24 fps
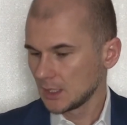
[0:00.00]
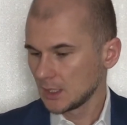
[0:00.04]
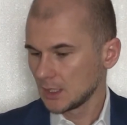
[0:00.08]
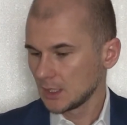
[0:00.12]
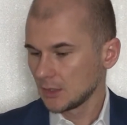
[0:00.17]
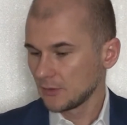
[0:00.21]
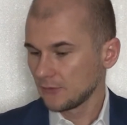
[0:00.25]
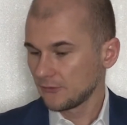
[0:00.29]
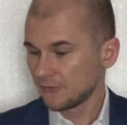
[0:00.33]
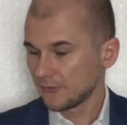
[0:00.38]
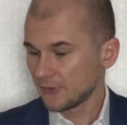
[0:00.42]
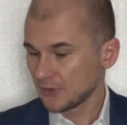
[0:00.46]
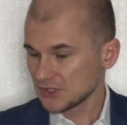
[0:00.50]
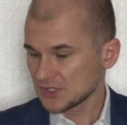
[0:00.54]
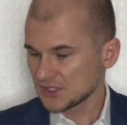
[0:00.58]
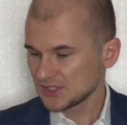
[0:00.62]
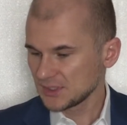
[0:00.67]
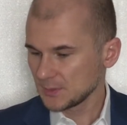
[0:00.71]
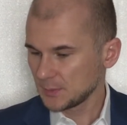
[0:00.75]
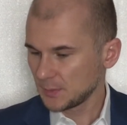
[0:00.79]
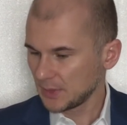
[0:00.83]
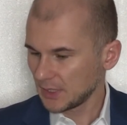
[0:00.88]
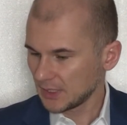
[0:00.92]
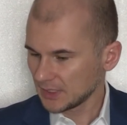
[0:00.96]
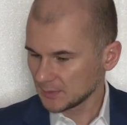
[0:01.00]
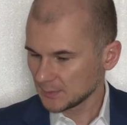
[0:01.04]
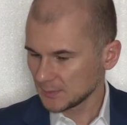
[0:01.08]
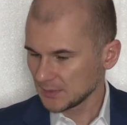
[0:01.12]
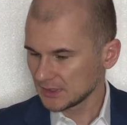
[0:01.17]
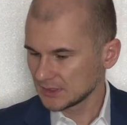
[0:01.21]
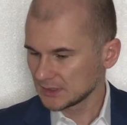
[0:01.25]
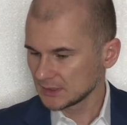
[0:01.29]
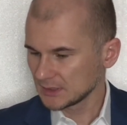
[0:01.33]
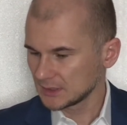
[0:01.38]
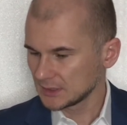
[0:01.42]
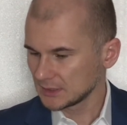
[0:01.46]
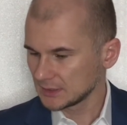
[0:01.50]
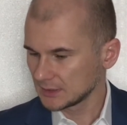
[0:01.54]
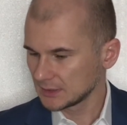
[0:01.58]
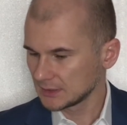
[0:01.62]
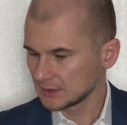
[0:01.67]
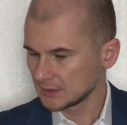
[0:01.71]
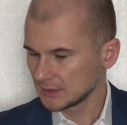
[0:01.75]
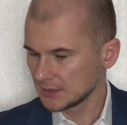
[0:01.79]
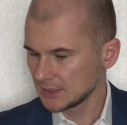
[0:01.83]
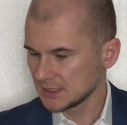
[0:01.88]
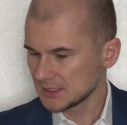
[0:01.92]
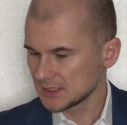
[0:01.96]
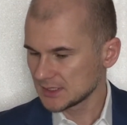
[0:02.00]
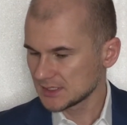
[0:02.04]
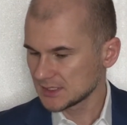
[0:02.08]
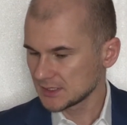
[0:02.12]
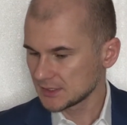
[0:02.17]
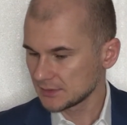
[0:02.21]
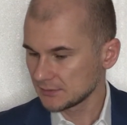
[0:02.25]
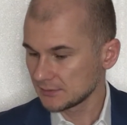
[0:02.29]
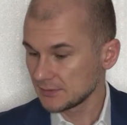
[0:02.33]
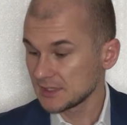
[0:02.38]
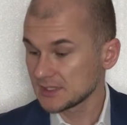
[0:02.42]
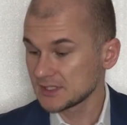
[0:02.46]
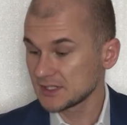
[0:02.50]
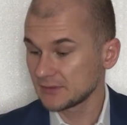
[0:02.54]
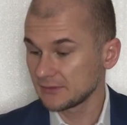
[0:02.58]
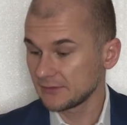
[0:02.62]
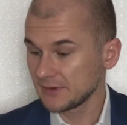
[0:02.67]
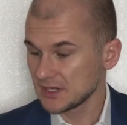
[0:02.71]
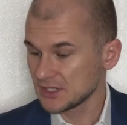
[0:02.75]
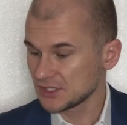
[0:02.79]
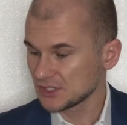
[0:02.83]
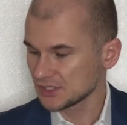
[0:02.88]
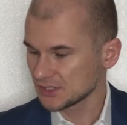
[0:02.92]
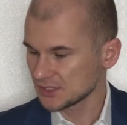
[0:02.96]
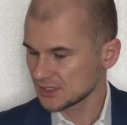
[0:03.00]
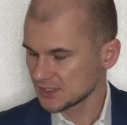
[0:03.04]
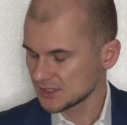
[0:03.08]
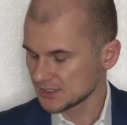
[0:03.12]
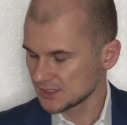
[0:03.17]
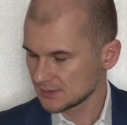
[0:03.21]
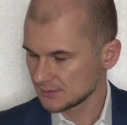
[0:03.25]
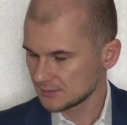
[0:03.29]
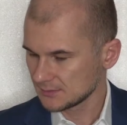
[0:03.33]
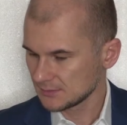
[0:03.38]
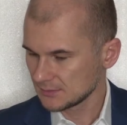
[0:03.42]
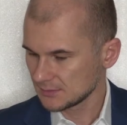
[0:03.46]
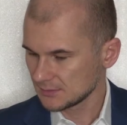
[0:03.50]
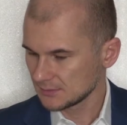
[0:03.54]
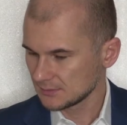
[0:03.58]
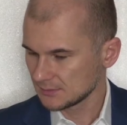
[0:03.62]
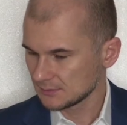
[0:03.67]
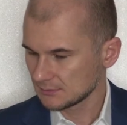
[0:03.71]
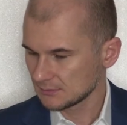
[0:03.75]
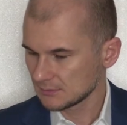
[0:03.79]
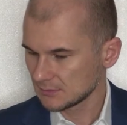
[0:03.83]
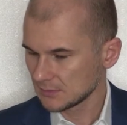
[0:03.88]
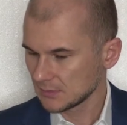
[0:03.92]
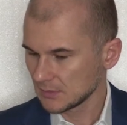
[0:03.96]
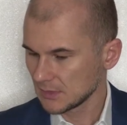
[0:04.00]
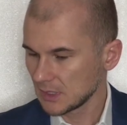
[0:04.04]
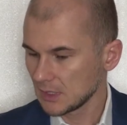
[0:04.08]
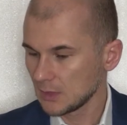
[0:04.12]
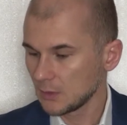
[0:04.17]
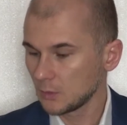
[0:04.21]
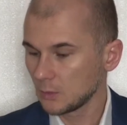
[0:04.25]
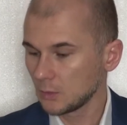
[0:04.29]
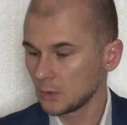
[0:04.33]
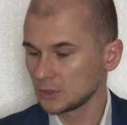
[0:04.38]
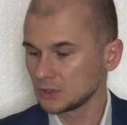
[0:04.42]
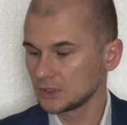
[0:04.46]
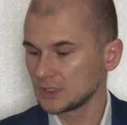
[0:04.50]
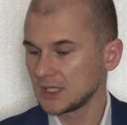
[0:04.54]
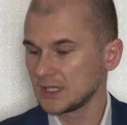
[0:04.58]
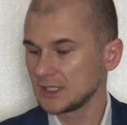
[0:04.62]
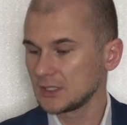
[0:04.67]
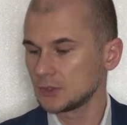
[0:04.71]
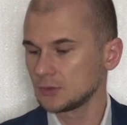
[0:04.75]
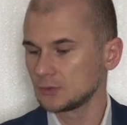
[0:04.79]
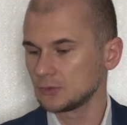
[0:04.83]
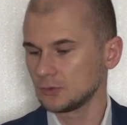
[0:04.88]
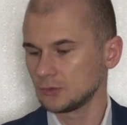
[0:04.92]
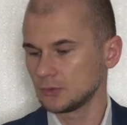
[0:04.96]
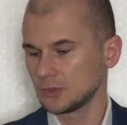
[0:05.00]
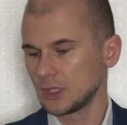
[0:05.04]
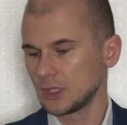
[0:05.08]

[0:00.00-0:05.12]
First department is reservations. What they do.